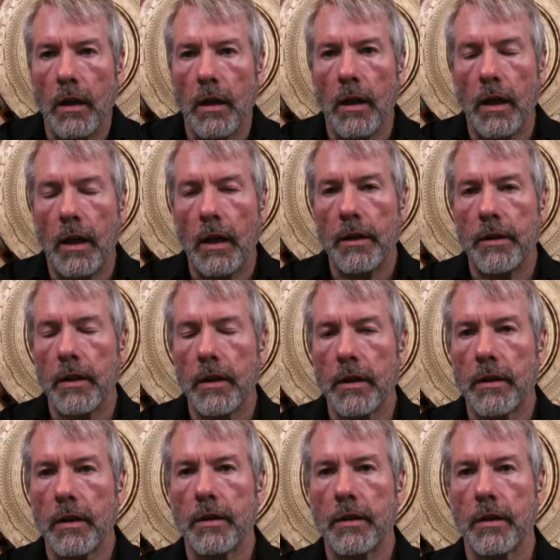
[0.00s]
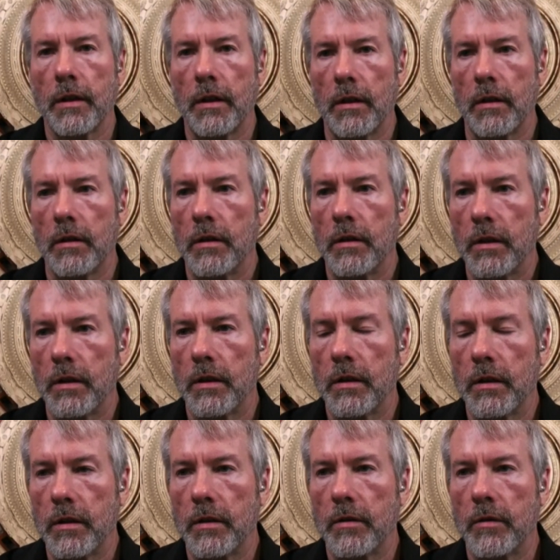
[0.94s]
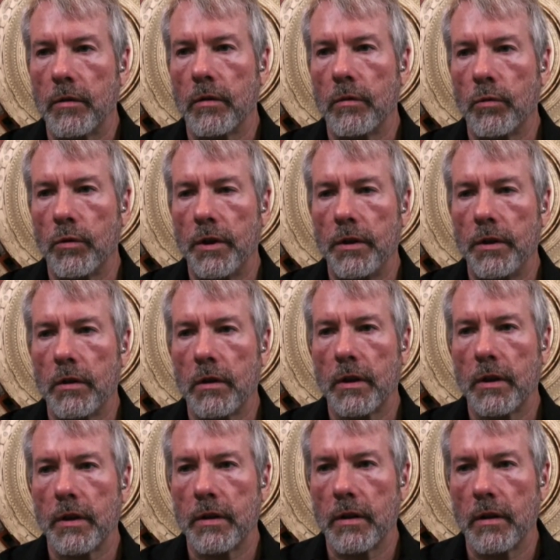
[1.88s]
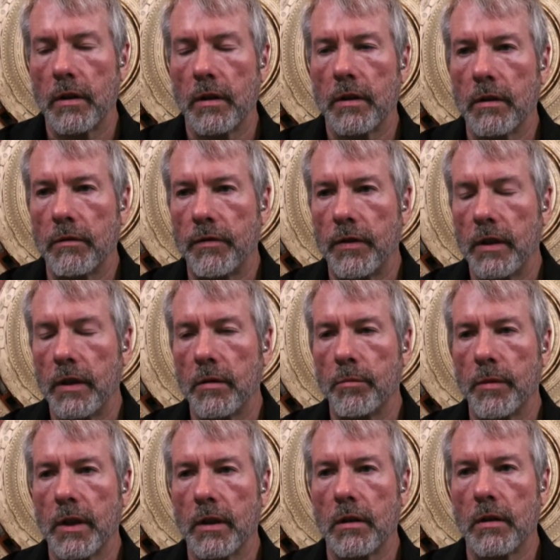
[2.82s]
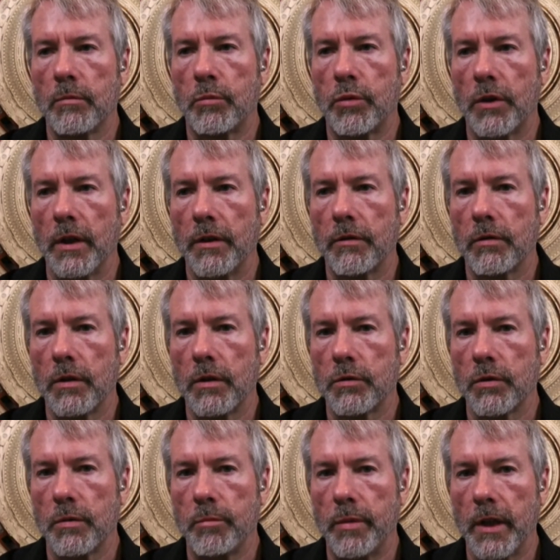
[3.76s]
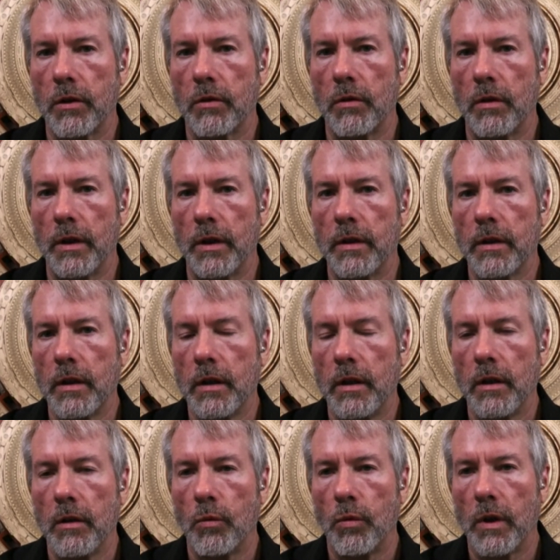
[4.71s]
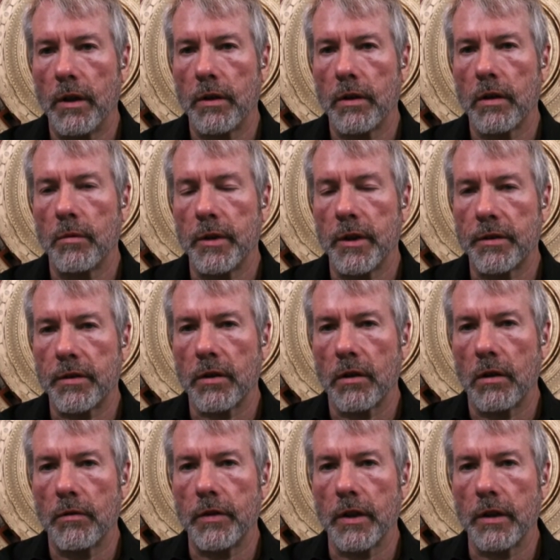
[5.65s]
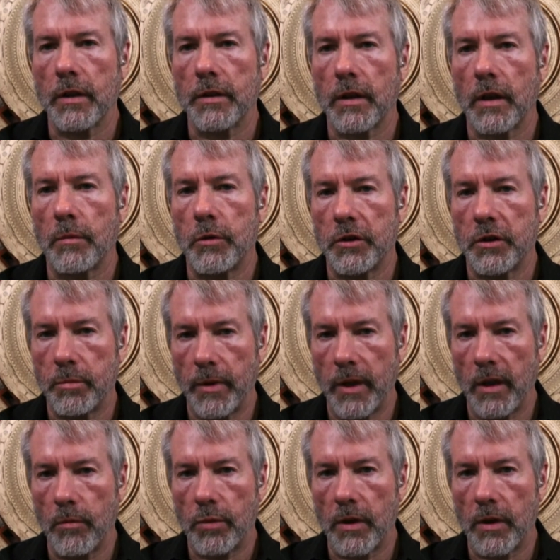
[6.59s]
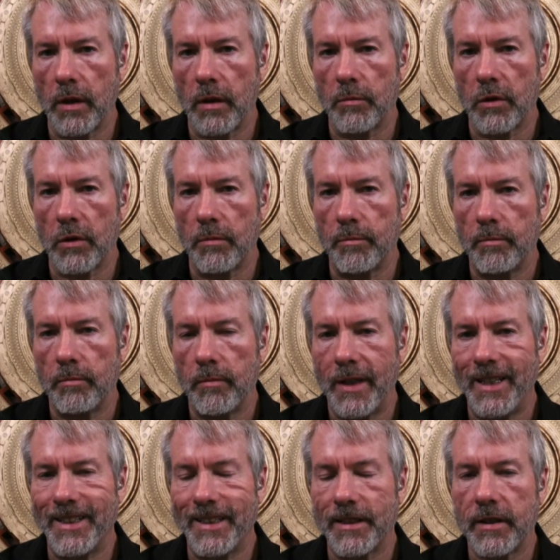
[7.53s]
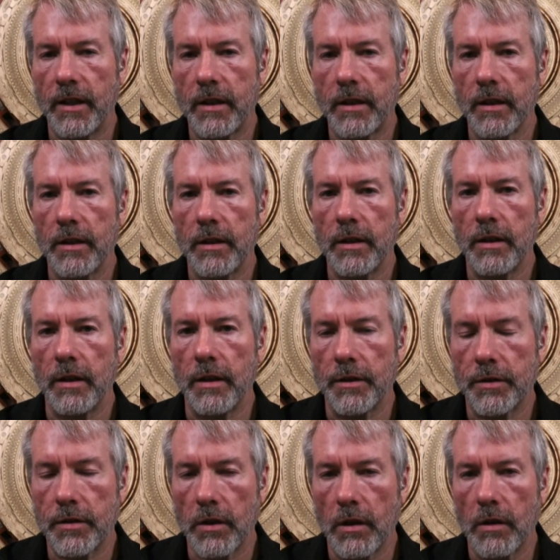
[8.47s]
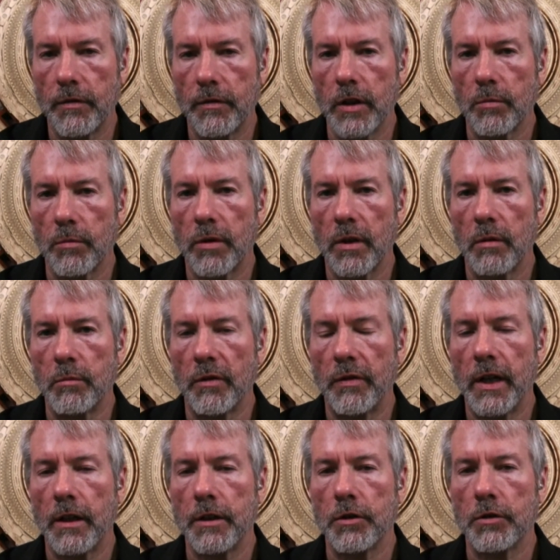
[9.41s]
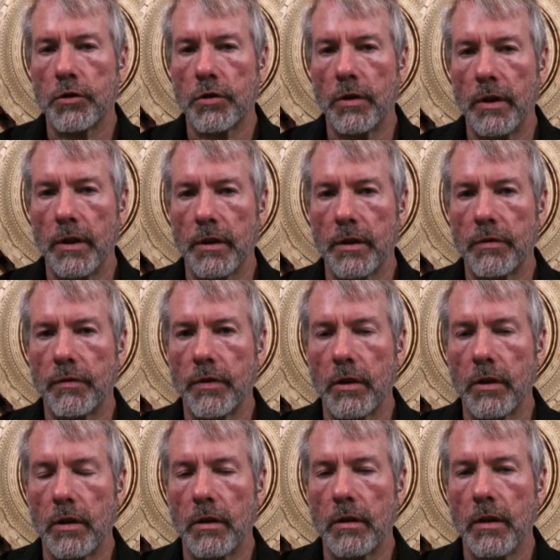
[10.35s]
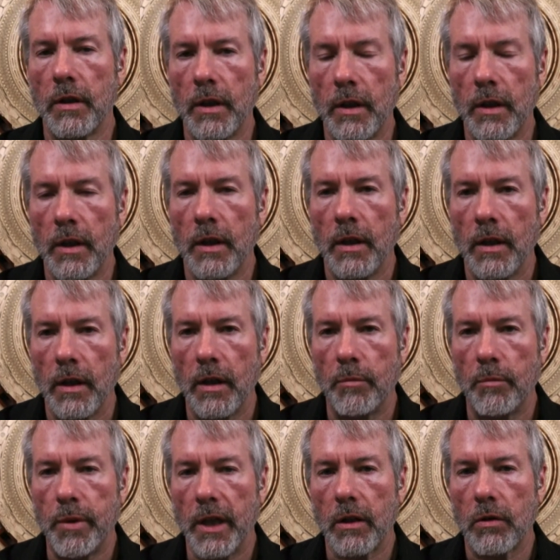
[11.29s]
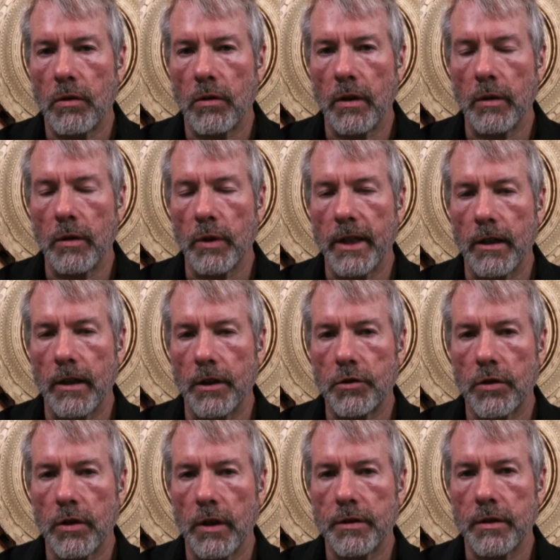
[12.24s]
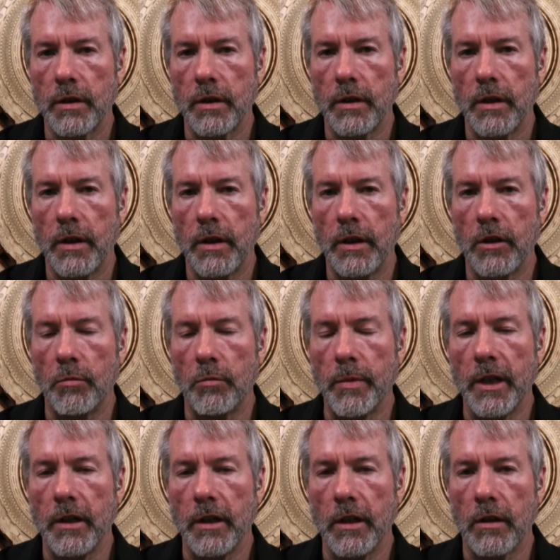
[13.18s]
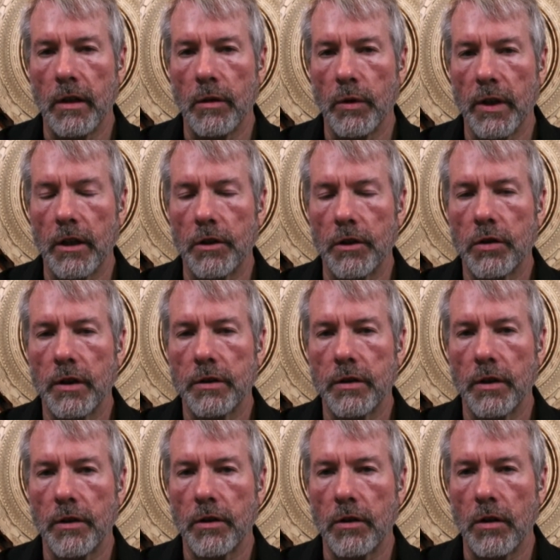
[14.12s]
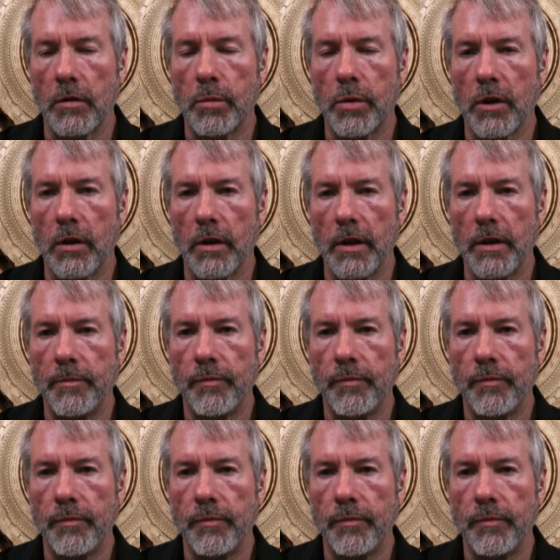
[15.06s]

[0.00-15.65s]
I think that when you look at the fundamental breakthroughs with Bitcoin, one of them is solving the double spend problem. And the second is solving the problem of how you transfer a Bitcoin without a trusted intermediary, without a trusted third party.